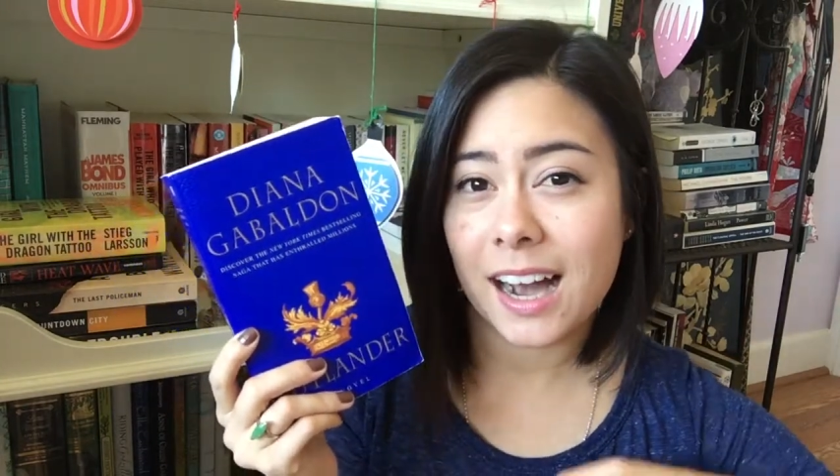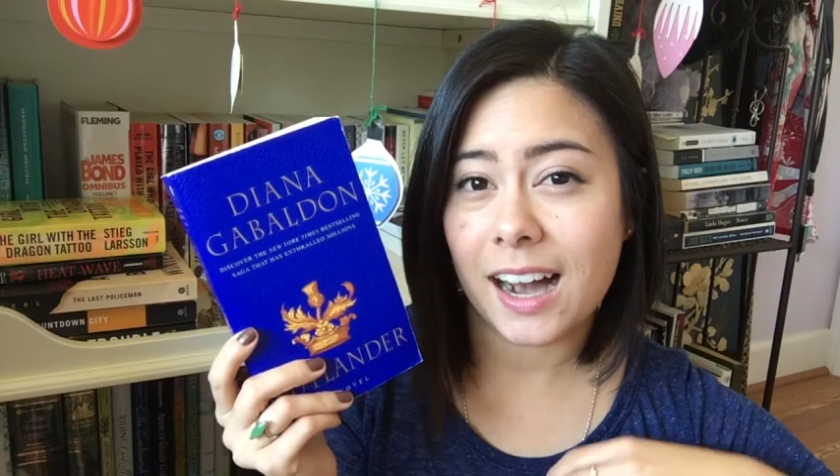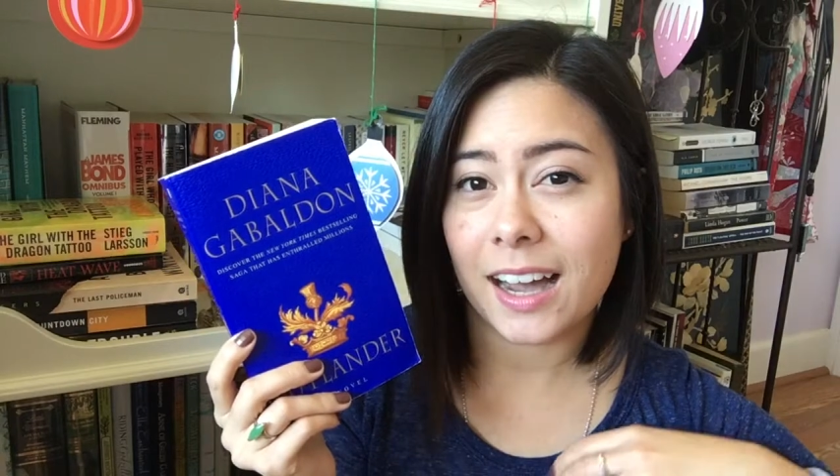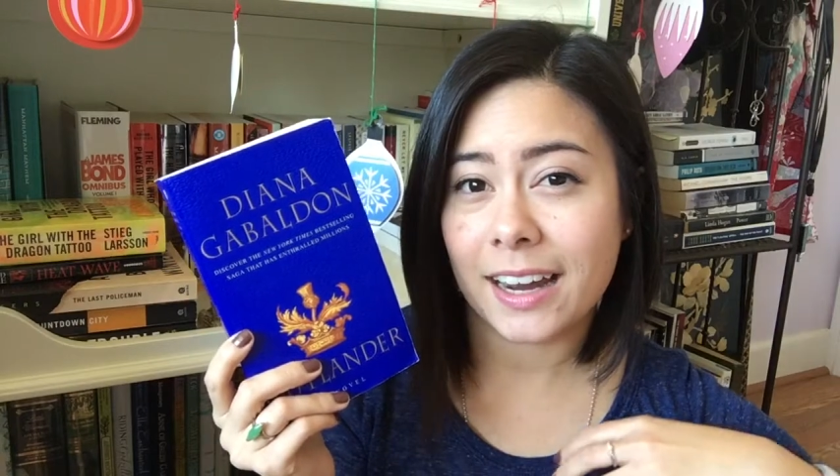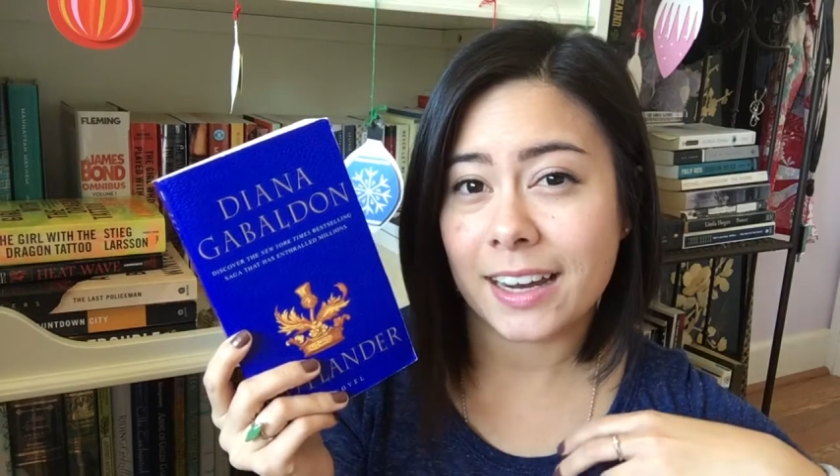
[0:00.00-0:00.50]

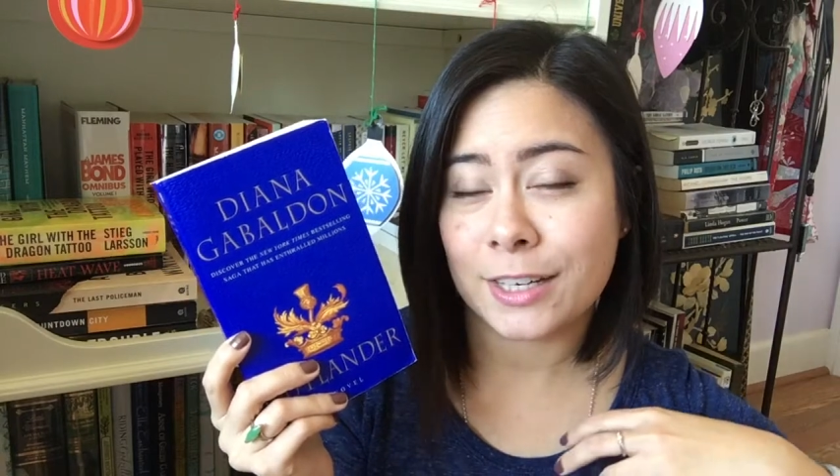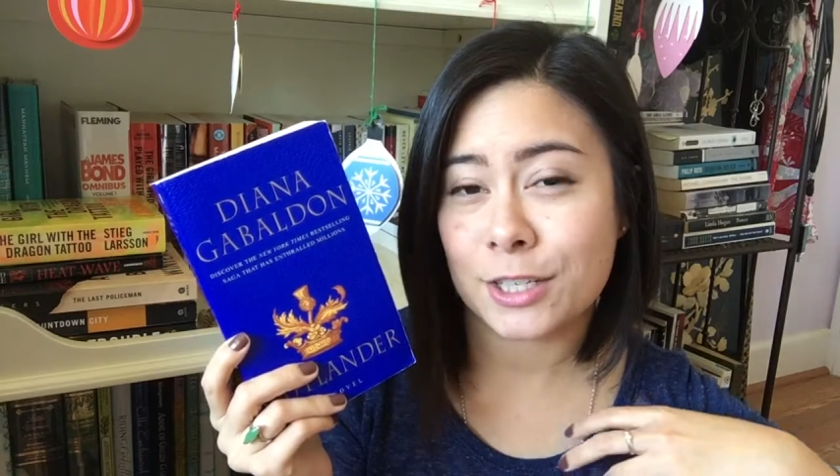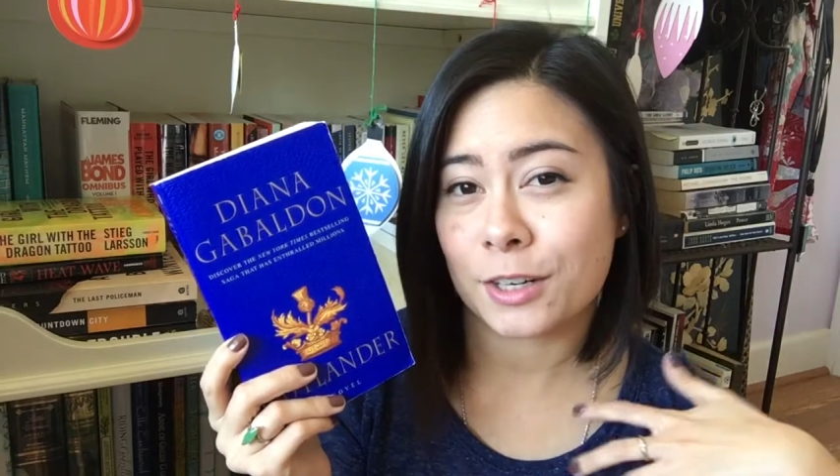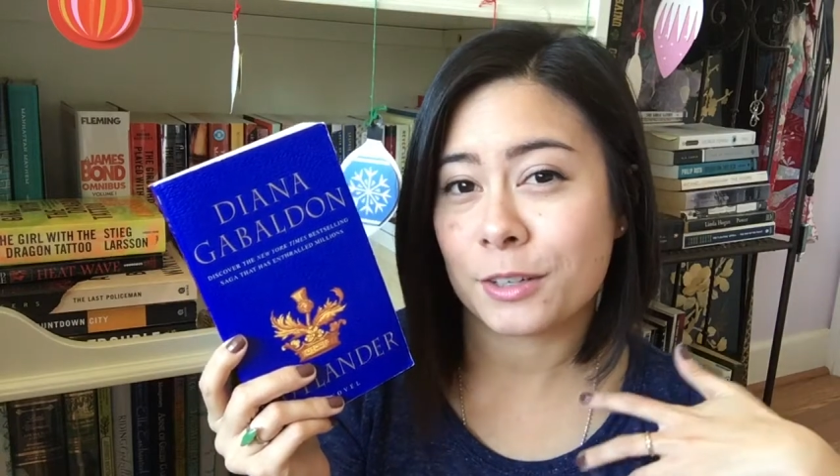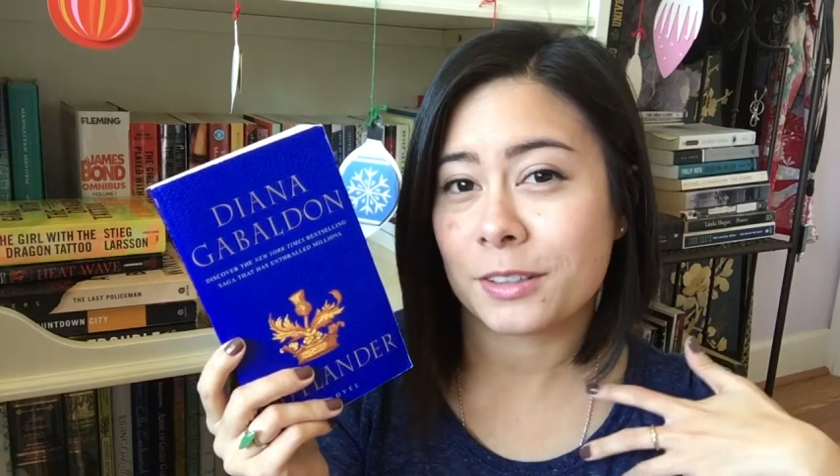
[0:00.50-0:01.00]
I
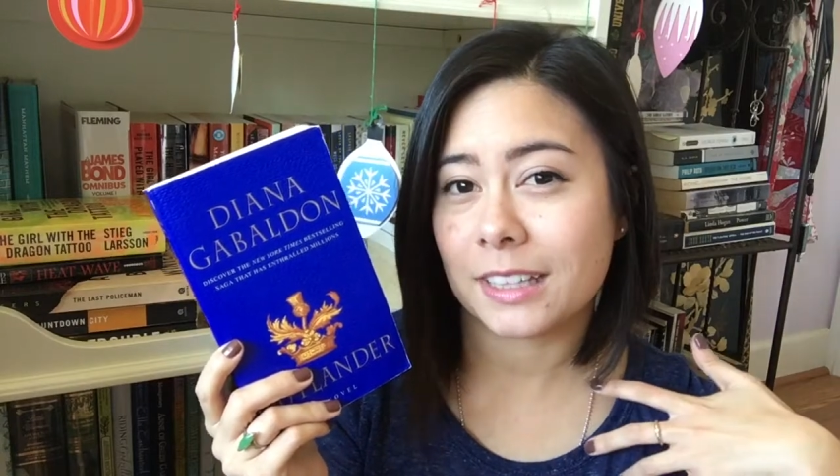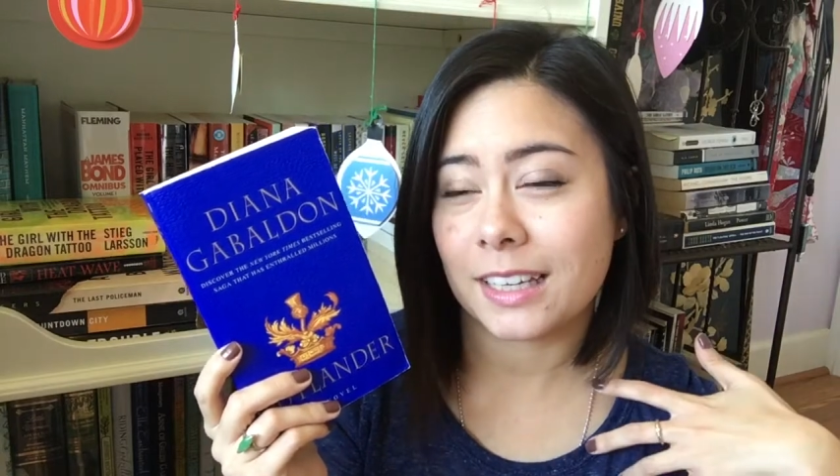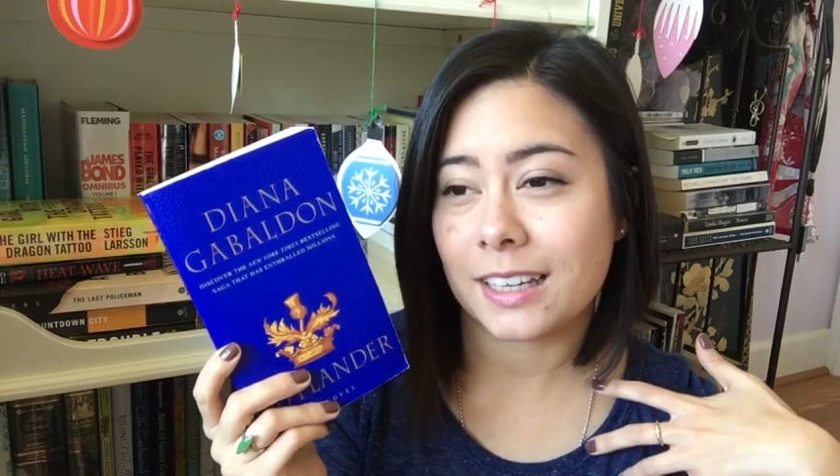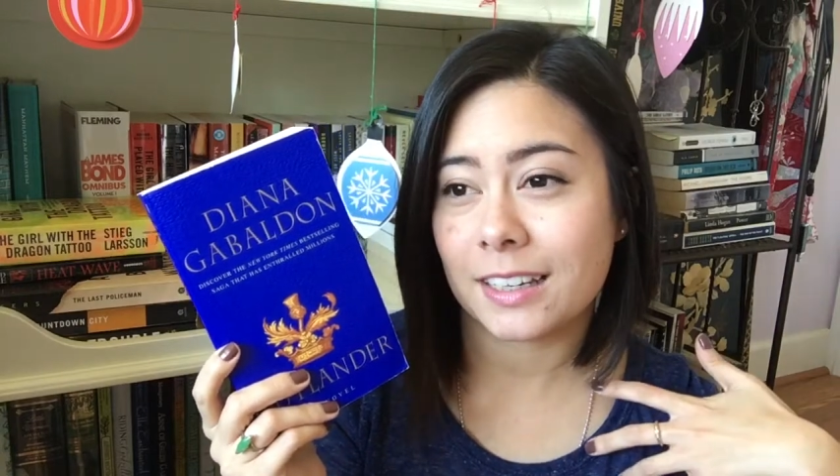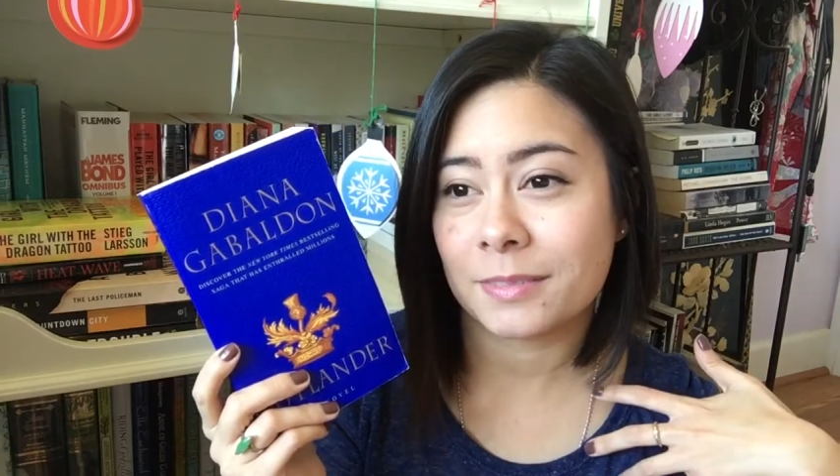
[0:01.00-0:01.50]

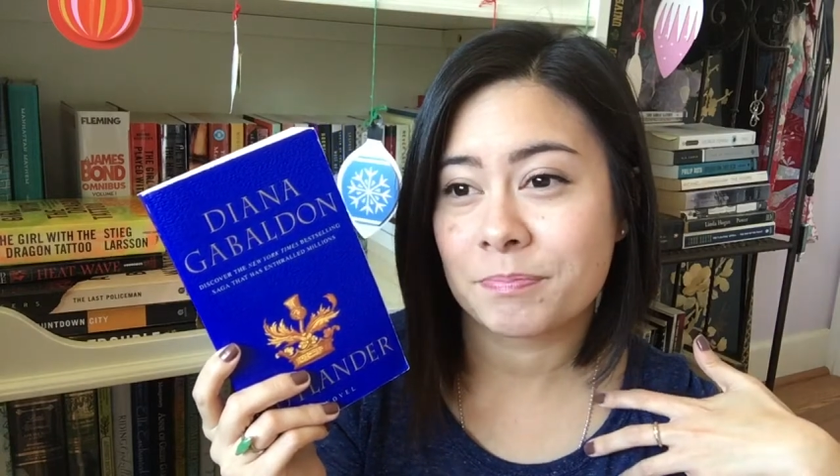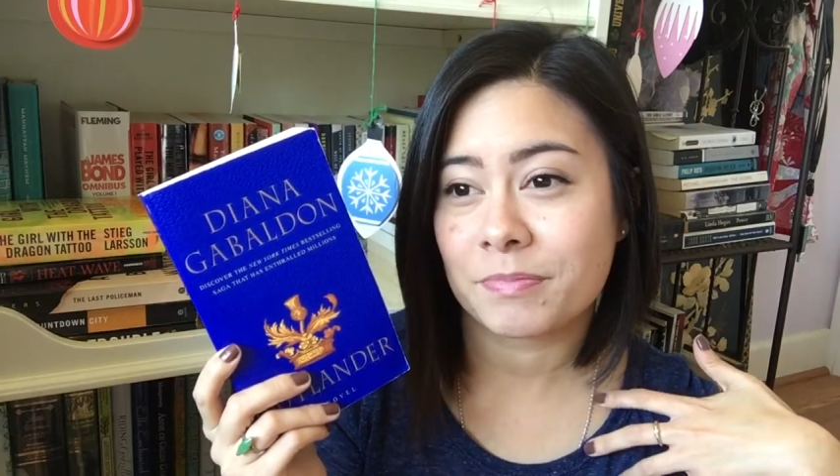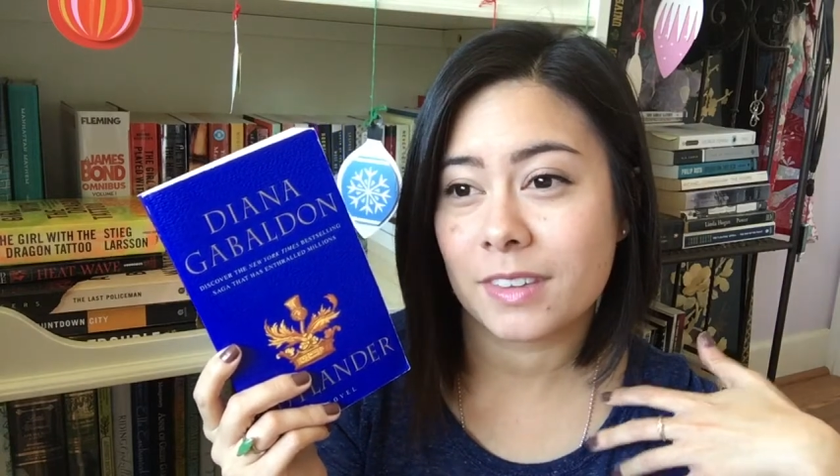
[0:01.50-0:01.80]
generally